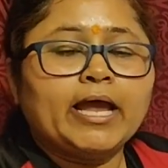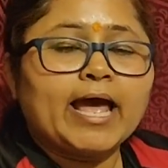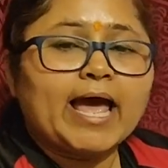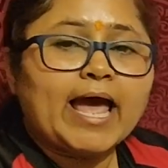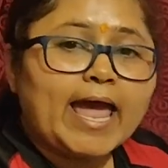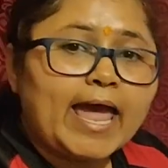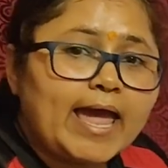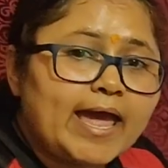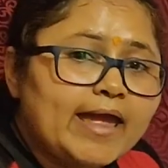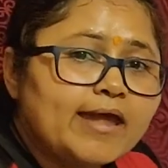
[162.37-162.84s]

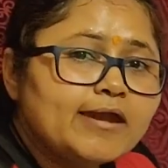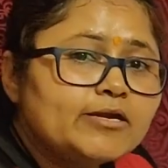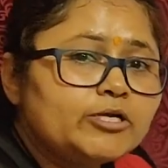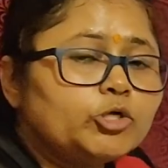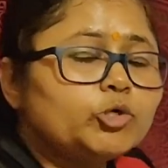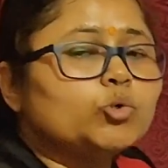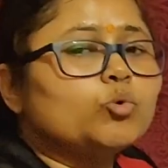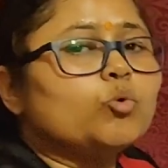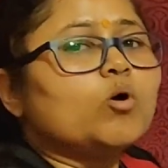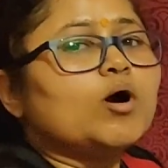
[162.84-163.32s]
And
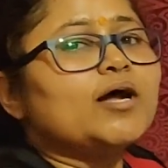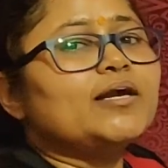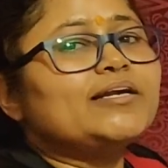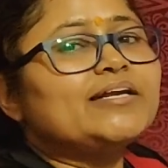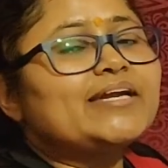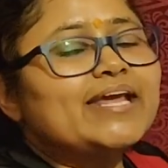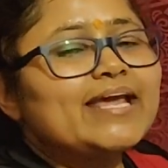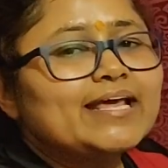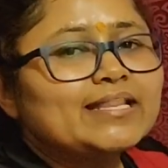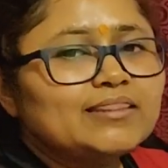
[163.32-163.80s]
to
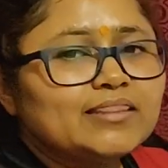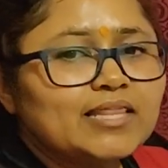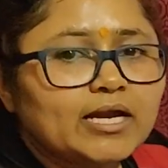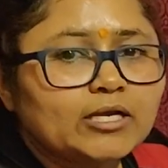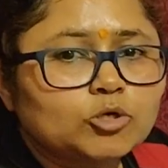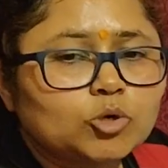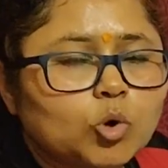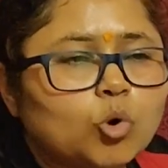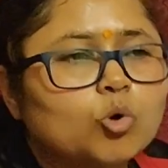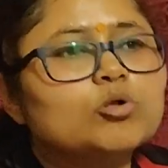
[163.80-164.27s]
attain that
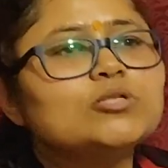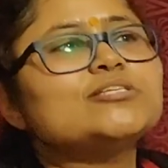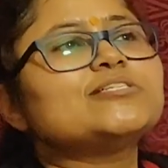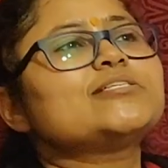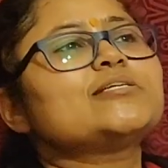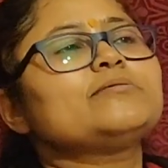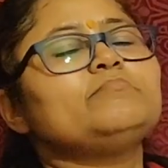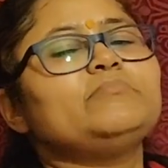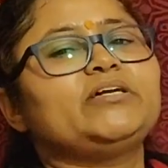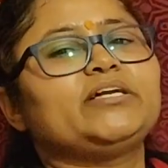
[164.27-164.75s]

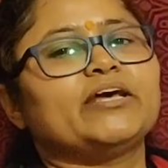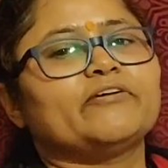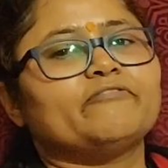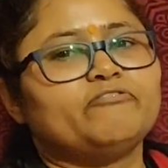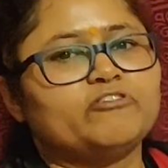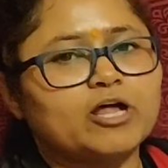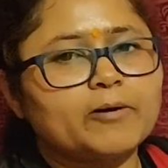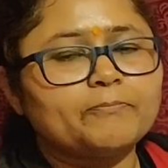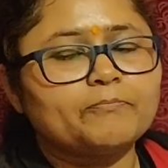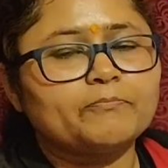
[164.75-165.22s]
wholesome
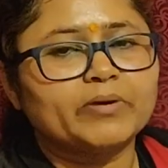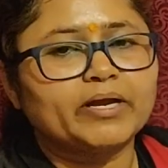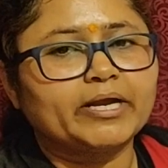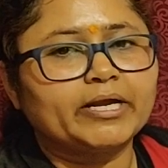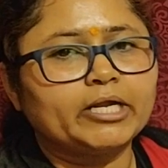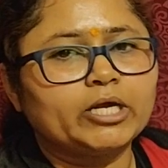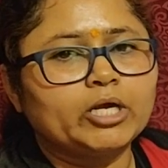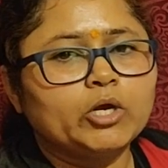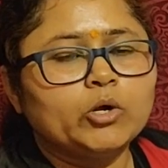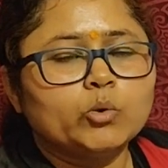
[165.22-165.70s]
development,